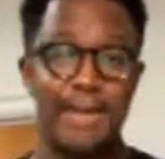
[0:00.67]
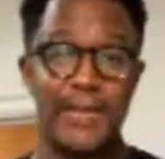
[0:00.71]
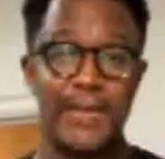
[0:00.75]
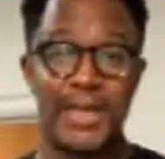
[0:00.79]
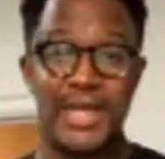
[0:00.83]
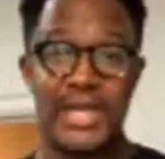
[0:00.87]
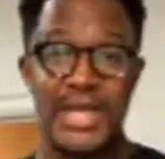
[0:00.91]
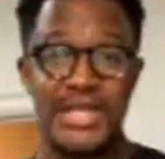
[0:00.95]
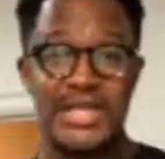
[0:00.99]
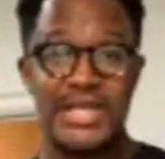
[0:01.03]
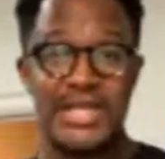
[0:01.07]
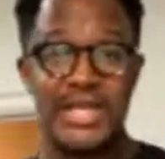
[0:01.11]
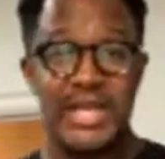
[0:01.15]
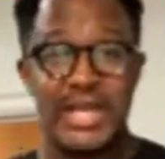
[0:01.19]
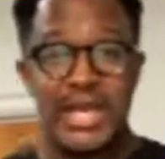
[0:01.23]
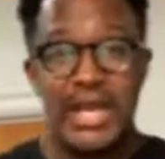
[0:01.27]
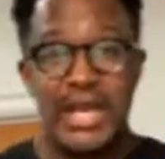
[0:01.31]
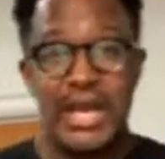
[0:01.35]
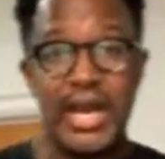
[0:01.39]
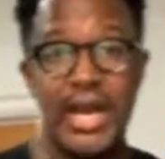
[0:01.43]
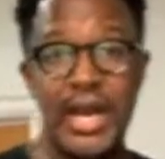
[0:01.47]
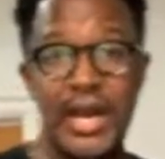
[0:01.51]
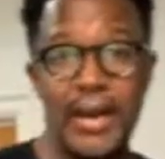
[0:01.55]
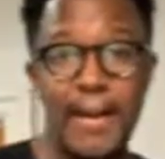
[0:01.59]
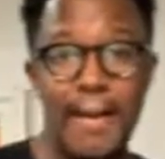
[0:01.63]
It's
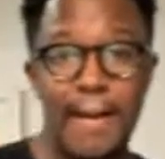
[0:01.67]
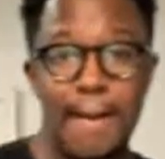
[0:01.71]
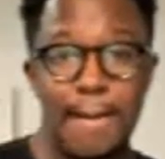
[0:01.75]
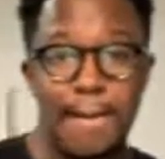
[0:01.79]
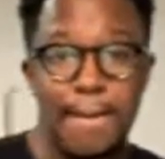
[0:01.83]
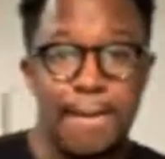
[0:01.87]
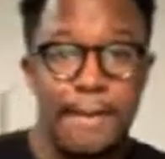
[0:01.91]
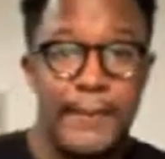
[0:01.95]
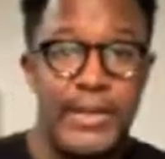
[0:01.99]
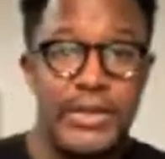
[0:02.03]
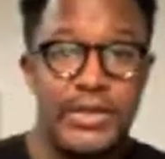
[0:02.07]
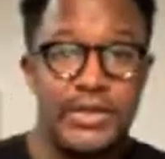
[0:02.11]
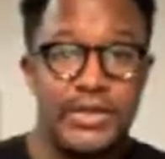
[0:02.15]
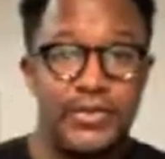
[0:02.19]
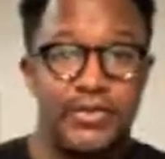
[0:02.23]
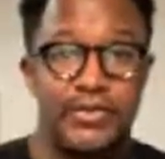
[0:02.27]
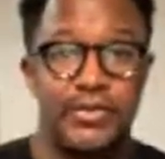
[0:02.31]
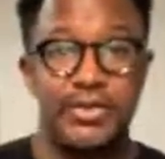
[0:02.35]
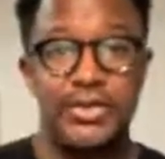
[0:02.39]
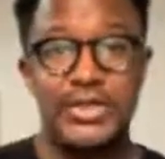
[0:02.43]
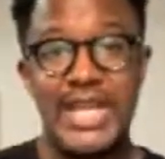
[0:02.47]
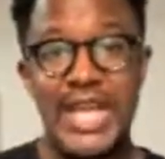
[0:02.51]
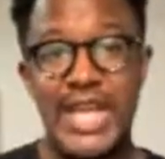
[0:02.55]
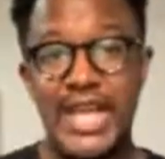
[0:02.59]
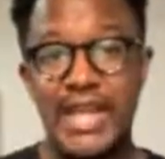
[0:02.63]
a
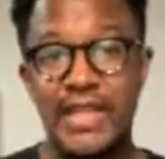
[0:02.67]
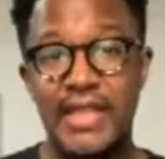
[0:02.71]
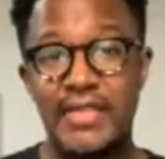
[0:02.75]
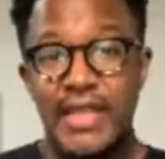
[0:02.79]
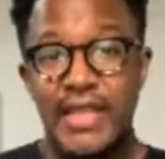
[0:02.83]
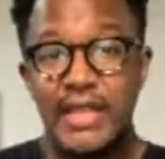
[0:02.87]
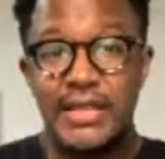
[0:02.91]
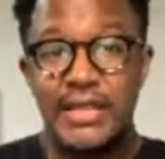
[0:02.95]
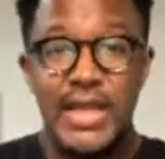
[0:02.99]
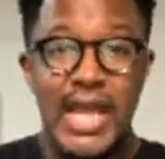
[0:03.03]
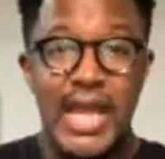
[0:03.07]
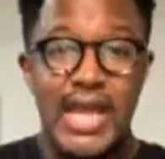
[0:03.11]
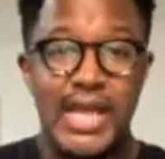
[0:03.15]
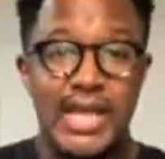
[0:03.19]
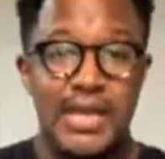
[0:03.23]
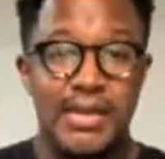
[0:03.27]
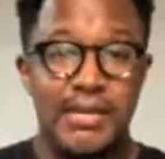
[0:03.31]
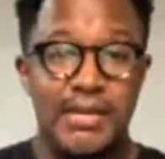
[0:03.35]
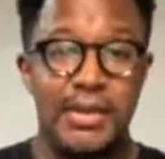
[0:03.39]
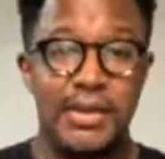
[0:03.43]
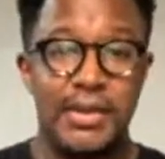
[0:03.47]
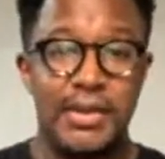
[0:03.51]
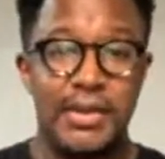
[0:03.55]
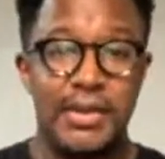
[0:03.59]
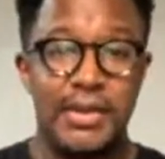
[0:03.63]
beautiful day in the
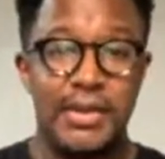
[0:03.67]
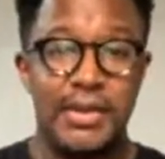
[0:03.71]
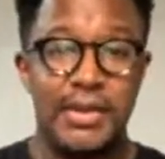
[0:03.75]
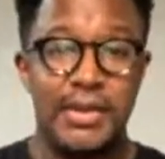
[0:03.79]
neighborhood.